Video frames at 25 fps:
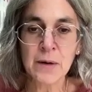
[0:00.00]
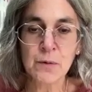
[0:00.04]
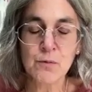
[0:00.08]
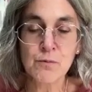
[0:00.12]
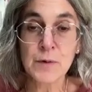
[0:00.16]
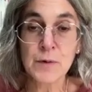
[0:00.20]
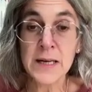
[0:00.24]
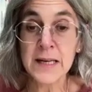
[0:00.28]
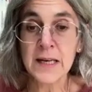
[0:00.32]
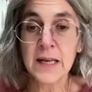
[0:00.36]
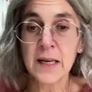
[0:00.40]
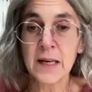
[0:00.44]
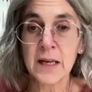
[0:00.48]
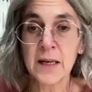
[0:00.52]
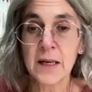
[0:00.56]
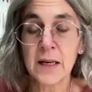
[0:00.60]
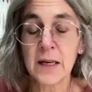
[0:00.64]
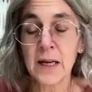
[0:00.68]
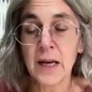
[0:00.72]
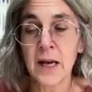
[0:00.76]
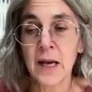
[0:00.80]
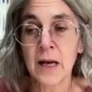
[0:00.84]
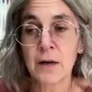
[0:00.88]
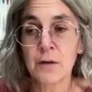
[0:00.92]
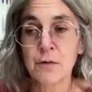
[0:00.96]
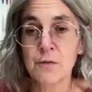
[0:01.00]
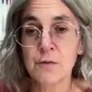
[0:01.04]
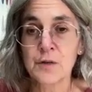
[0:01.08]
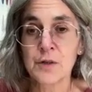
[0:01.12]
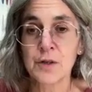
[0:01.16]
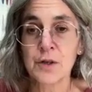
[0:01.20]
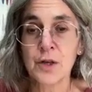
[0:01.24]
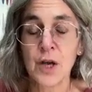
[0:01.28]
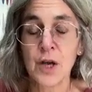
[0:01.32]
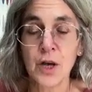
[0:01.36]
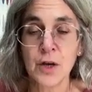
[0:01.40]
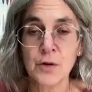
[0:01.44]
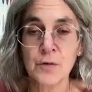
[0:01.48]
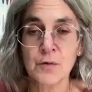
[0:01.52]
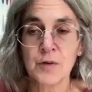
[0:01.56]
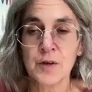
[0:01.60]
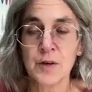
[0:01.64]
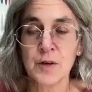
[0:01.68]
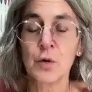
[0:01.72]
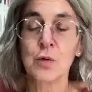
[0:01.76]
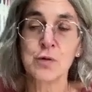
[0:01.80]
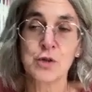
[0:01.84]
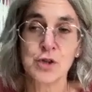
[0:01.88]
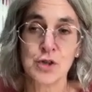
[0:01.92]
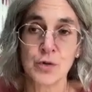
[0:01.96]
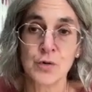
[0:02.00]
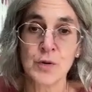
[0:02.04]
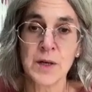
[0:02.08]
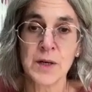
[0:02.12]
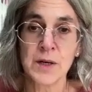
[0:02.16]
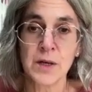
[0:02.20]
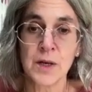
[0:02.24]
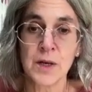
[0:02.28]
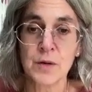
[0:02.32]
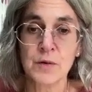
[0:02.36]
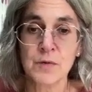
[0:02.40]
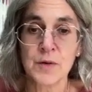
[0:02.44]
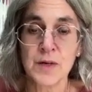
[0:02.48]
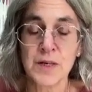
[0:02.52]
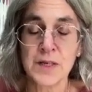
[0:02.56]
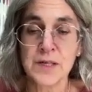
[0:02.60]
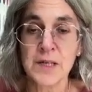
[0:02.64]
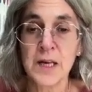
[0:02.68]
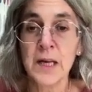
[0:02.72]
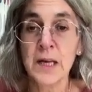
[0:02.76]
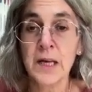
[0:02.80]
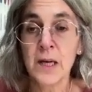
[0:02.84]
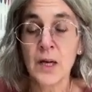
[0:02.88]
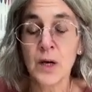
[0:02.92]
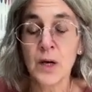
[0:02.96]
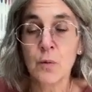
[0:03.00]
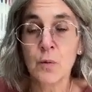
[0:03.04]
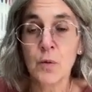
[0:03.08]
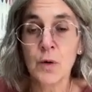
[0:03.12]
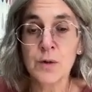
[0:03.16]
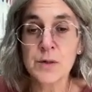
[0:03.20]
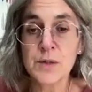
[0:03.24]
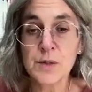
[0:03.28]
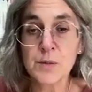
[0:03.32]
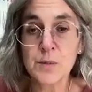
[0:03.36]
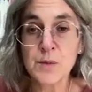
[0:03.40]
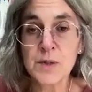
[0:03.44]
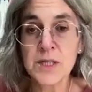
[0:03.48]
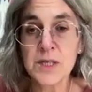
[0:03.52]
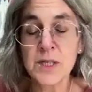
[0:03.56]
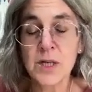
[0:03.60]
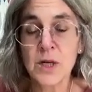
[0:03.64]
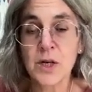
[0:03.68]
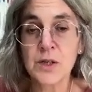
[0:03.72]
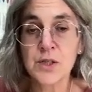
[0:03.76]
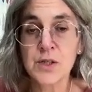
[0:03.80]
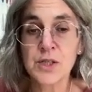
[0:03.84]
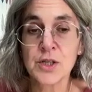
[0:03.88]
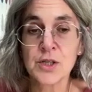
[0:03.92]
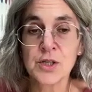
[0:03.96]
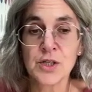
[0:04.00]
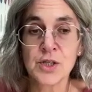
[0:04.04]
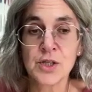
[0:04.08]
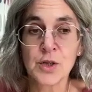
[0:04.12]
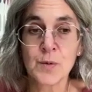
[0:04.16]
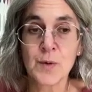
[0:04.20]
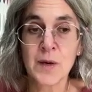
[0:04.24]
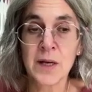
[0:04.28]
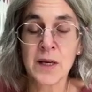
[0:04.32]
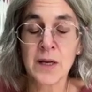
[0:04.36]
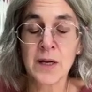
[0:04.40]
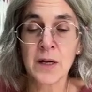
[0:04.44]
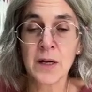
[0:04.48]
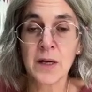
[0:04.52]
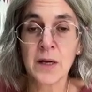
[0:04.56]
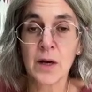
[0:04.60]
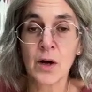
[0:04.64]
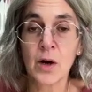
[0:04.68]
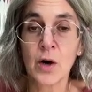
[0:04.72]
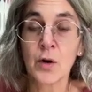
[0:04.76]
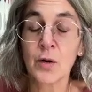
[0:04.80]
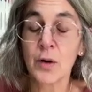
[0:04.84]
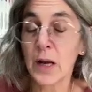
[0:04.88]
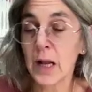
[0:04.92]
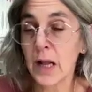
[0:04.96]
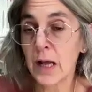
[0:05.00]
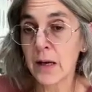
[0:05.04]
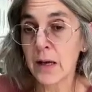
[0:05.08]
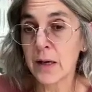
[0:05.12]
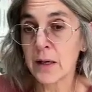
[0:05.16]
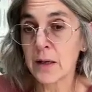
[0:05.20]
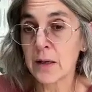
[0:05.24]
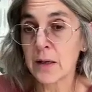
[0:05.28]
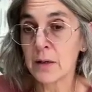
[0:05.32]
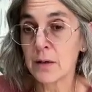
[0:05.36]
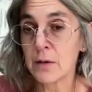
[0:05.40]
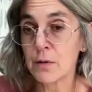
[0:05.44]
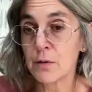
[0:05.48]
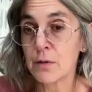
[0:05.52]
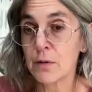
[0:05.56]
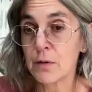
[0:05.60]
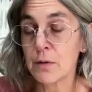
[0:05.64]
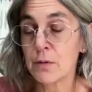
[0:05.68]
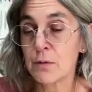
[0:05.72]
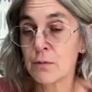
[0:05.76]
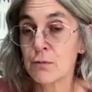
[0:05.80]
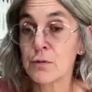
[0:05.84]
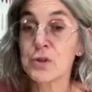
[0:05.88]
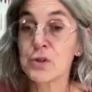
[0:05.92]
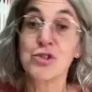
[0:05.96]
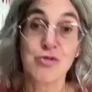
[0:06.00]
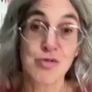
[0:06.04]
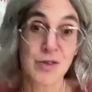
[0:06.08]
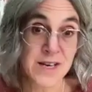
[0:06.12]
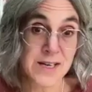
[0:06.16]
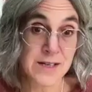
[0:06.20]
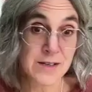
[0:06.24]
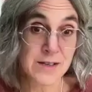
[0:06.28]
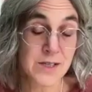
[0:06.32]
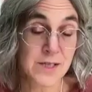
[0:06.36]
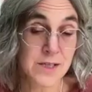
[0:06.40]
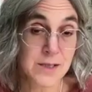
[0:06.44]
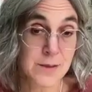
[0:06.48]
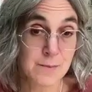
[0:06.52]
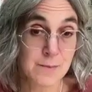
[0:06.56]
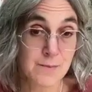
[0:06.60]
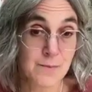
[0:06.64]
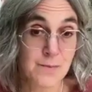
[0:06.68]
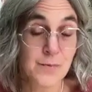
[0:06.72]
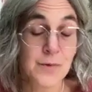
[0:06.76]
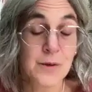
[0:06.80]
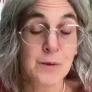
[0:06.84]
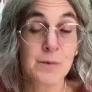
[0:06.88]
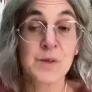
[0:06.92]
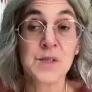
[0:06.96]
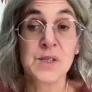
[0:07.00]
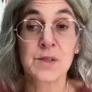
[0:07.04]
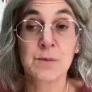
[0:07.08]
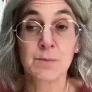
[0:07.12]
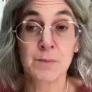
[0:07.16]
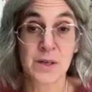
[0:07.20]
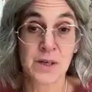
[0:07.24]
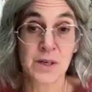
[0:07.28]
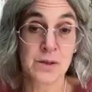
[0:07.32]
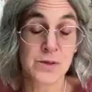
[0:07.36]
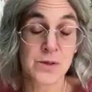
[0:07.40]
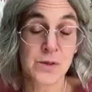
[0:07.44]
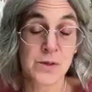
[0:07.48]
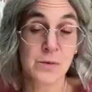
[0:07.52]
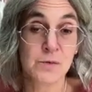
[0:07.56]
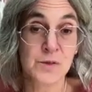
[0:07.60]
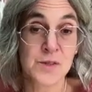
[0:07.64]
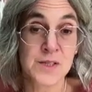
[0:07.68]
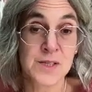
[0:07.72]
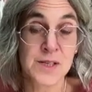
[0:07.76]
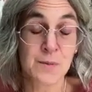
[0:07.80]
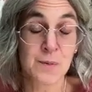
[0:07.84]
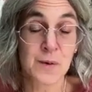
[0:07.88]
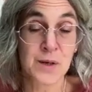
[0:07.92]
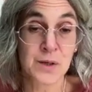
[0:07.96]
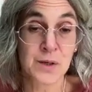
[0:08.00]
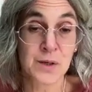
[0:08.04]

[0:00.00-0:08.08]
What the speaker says: really after COVID or during COVID was we started doing online retreats because obviously we